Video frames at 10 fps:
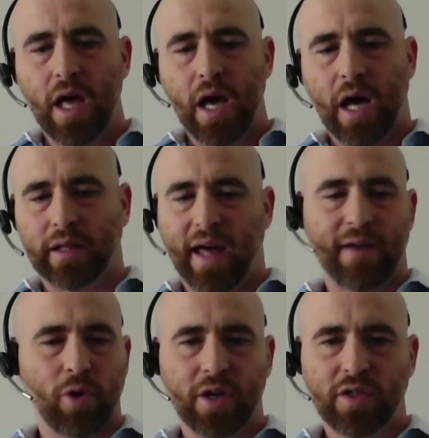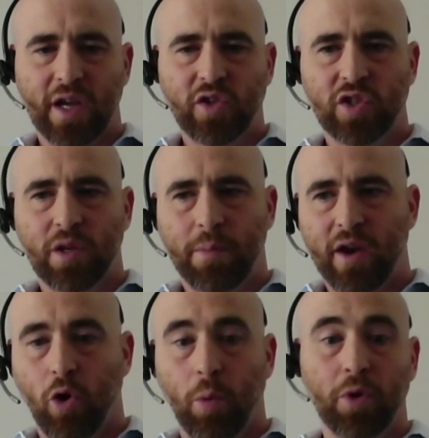A lot of organizations depend
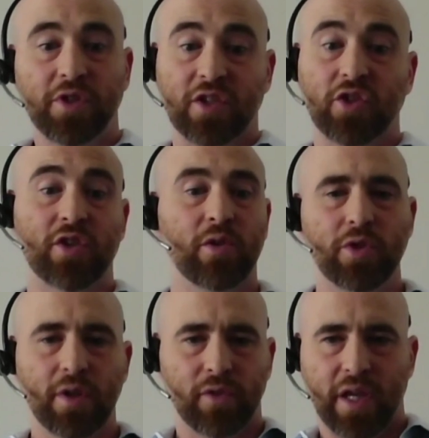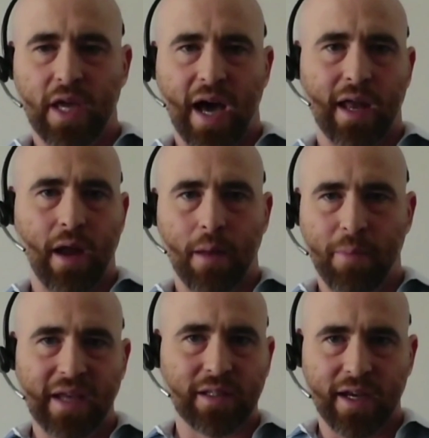almost exclusively on
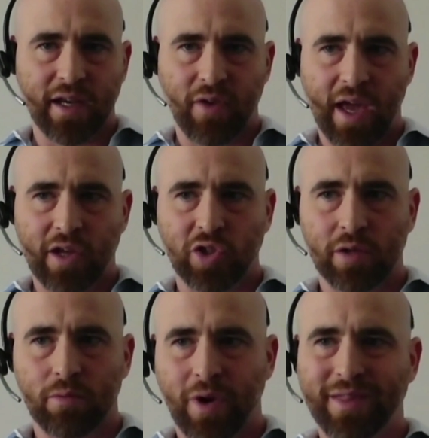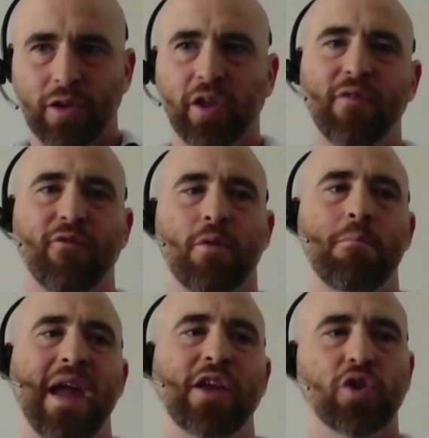baseline deviation, right? They're looking for
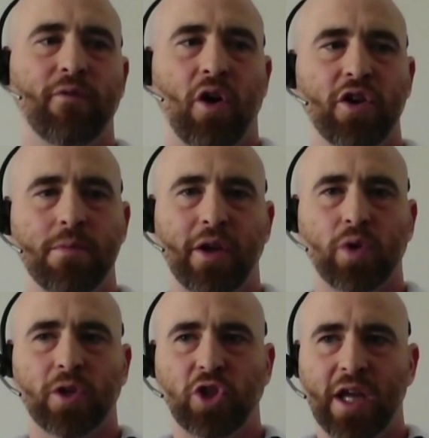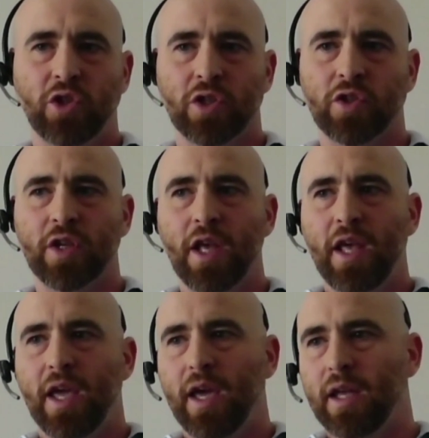major volumetric changes
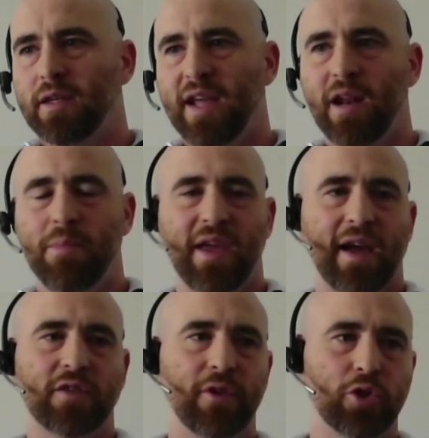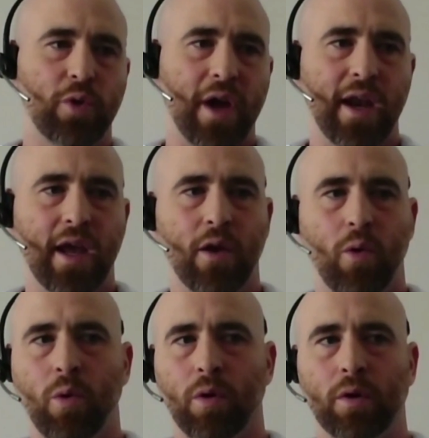in data being exfiltrated
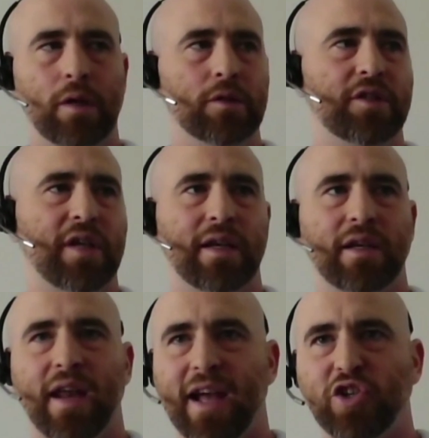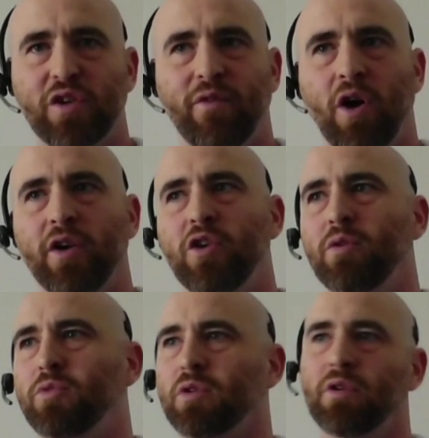or, you know, sudden connection
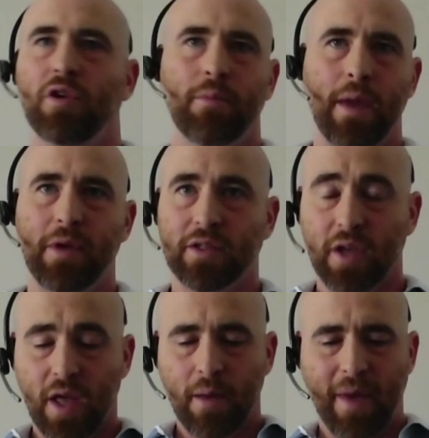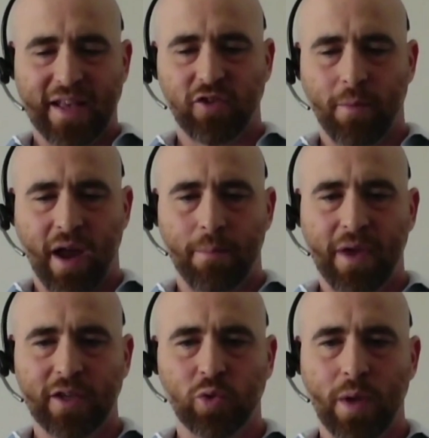volumes, or, you know, maybe it's massive amount of
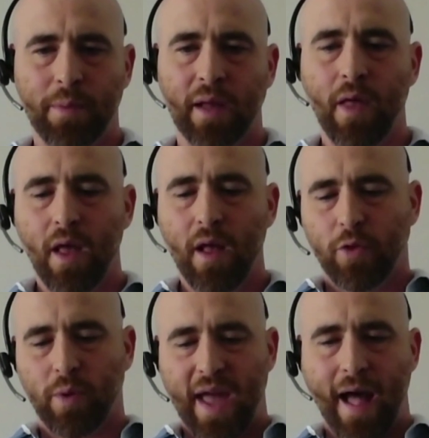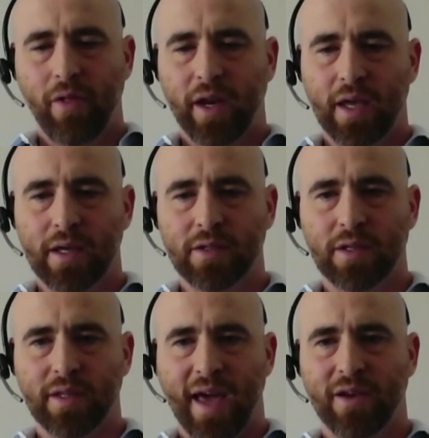ping sweeping. The reality is
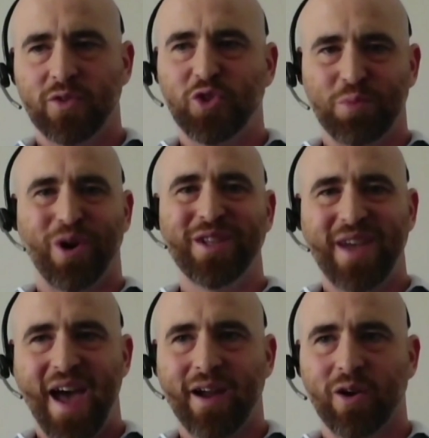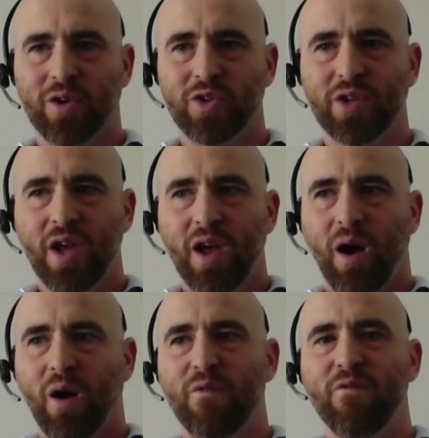that smart attackers
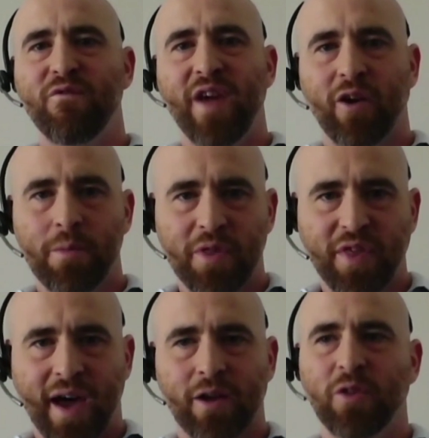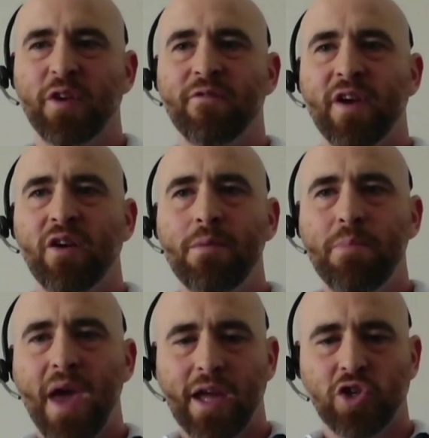are very methodical. They're very
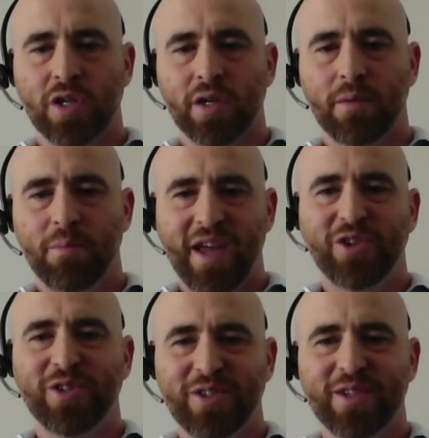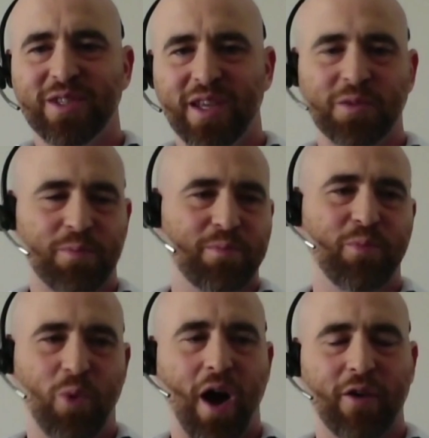patient. Patience is
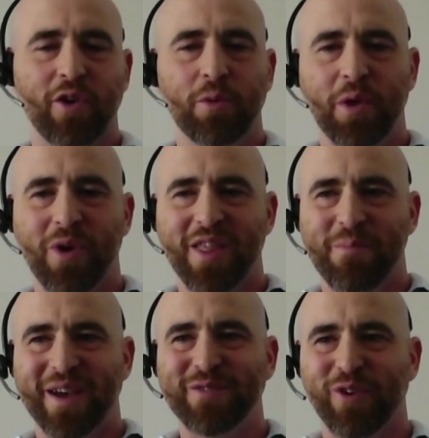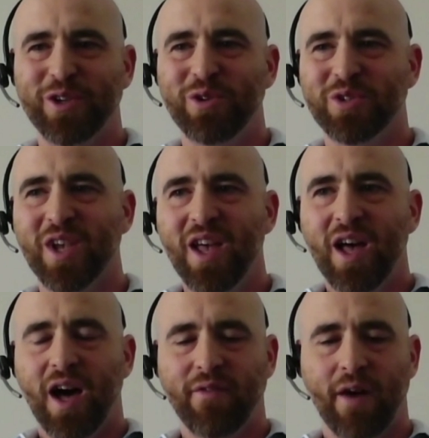arguably one of the best virtues
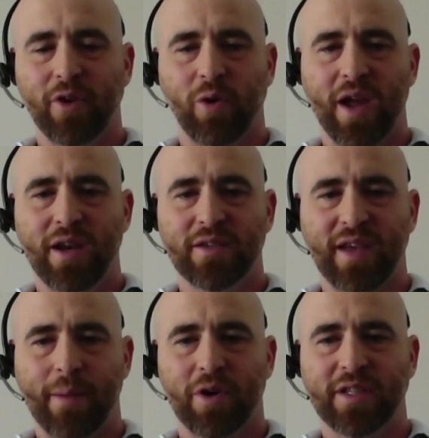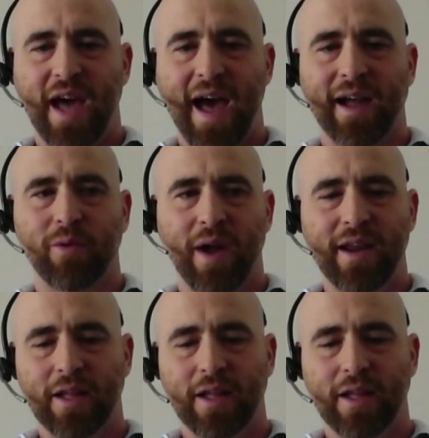of a great cyber attack, right?